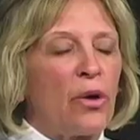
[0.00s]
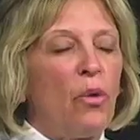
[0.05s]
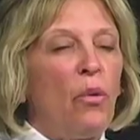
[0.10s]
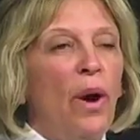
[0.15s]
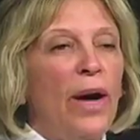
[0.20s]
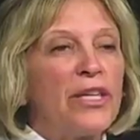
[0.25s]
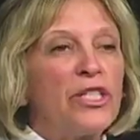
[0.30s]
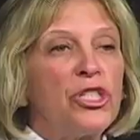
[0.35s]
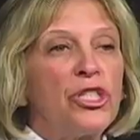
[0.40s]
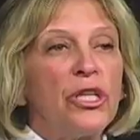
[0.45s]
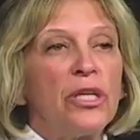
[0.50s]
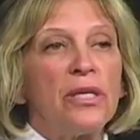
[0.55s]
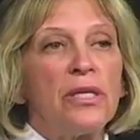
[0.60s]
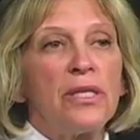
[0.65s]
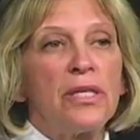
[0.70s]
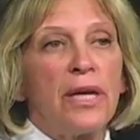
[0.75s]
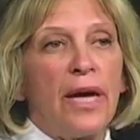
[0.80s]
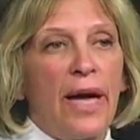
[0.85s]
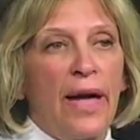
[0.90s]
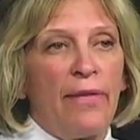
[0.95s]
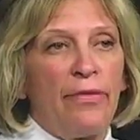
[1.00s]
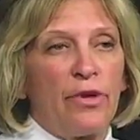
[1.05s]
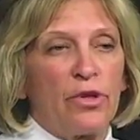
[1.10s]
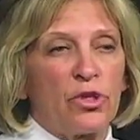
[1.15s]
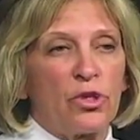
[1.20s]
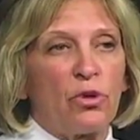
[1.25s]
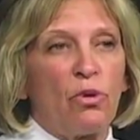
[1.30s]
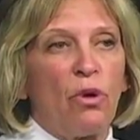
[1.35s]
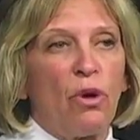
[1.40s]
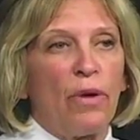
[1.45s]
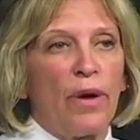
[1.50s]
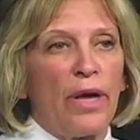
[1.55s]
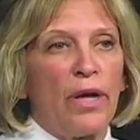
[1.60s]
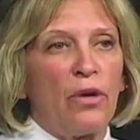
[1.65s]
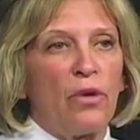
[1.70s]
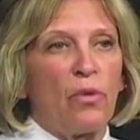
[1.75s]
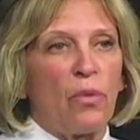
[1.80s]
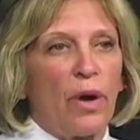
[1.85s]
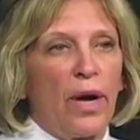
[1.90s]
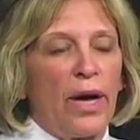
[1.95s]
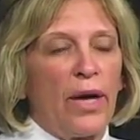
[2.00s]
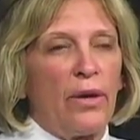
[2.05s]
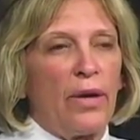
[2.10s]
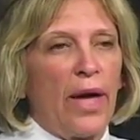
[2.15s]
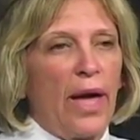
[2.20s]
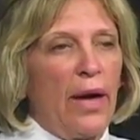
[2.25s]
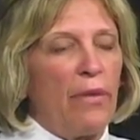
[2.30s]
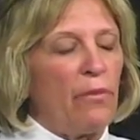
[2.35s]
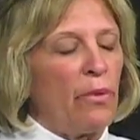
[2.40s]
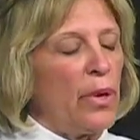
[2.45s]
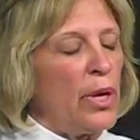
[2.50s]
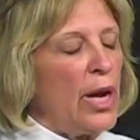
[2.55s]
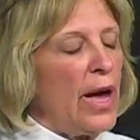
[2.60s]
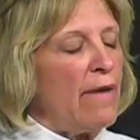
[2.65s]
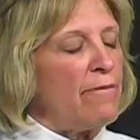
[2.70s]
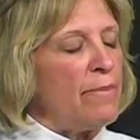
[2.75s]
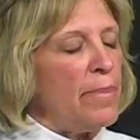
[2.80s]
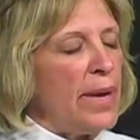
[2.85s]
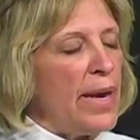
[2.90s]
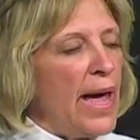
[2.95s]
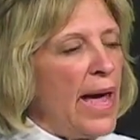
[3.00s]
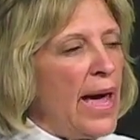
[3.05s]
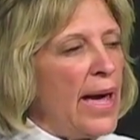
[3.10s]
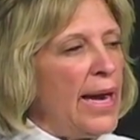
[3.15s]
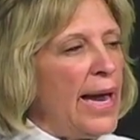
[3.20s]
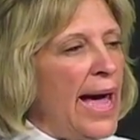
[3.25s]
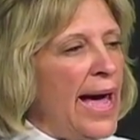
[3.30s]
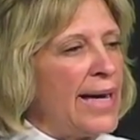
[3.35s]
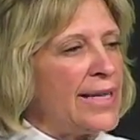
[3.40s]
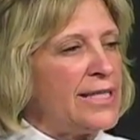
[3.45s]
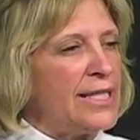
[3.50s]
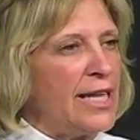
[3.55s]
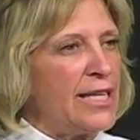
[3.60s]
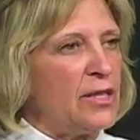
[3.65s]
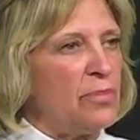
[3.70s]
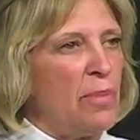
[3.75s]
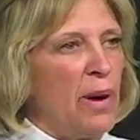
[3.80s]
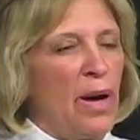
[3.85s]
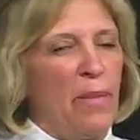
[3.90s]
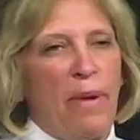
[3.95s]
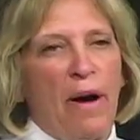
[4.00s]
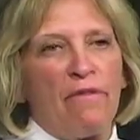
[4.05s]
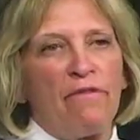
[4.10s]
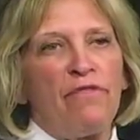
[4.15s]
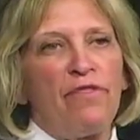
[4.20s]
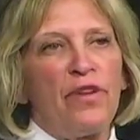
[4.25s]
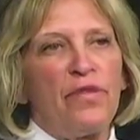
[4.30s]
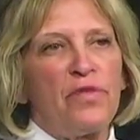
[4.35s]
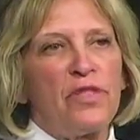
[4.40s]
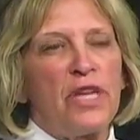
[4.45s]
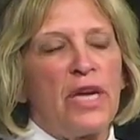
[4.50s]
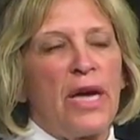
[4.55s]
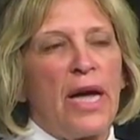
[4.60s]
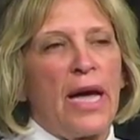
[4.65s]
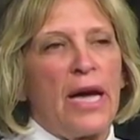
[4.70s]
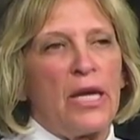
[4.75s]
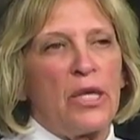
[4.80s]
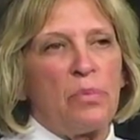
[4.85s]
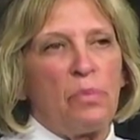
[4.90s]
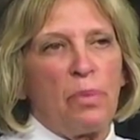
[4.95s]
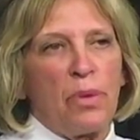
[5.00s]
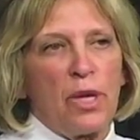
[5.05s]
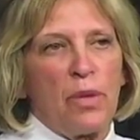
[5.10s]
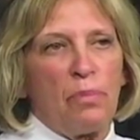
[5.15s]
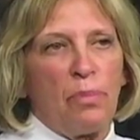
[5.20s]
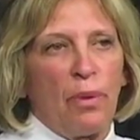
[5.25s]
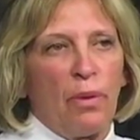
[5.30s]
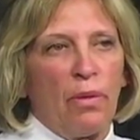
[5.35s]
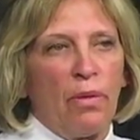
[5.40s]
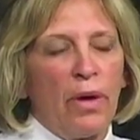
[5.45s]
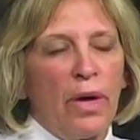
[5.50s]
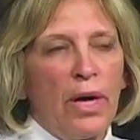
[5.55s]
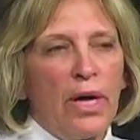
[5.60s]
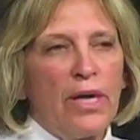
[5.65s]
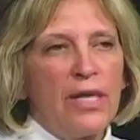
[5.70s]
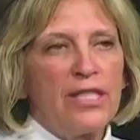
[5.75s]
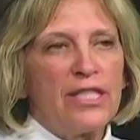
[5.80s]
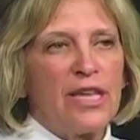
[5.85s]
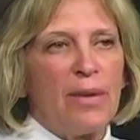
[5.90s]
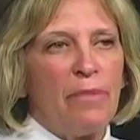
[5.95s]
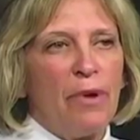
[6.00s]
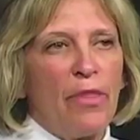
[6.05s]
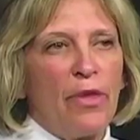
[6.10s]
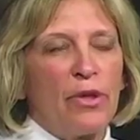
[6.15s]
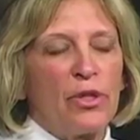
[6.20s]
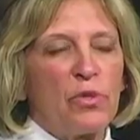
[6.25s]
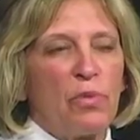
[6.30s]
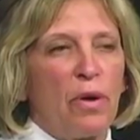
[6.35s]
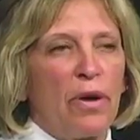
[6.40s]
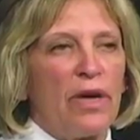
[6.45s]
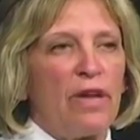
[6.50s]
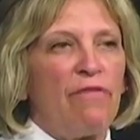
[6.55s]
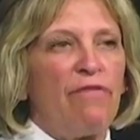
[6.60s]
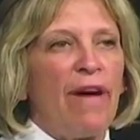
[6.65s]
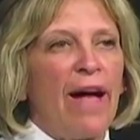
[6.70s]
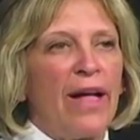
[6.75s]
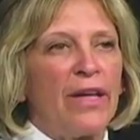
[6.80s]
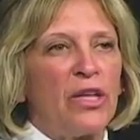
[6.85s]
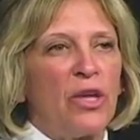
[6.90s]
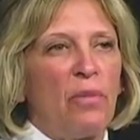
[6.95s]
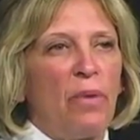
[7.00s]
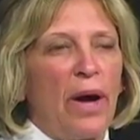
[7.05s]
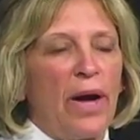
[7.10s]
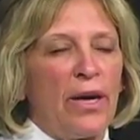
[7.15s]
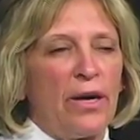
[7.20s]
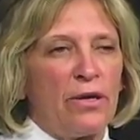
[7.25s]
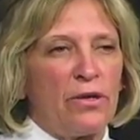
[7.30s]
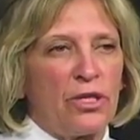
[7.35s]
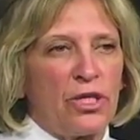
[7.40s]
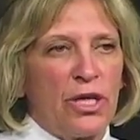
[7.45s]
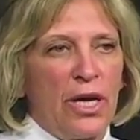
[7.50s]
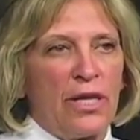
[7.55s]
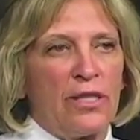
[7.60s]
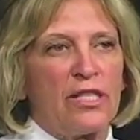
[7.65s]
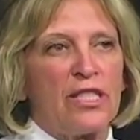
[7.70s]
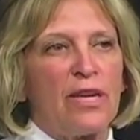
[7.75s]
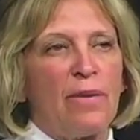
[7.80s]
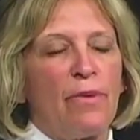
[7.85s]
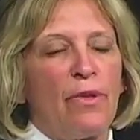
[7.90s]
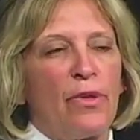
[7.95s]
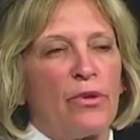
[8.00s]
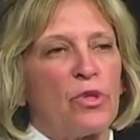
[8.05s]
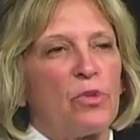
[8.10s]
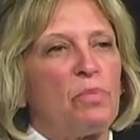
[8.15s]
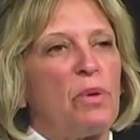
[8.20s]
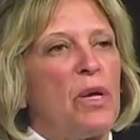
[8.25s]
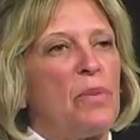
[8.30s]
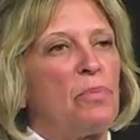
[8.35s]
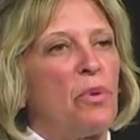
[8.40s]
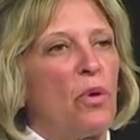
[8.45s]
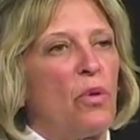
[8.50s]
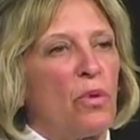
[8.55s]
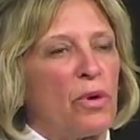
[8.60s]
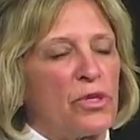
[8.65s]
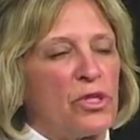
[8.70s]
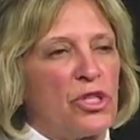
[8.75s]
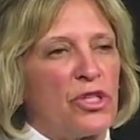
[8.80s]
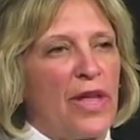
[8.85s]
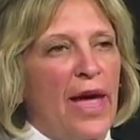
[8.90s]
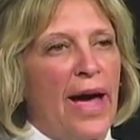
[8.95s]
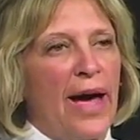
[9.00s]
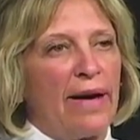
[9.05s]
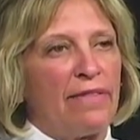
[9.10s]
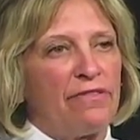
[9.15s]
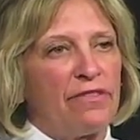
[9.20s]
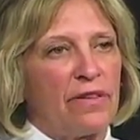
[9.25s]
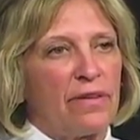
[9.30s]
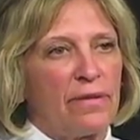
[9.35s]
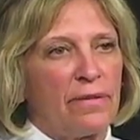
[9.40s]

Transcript: questions and the scoring grid would have been had access by about 58 people. Some of those were evaluators and some of those people were staff.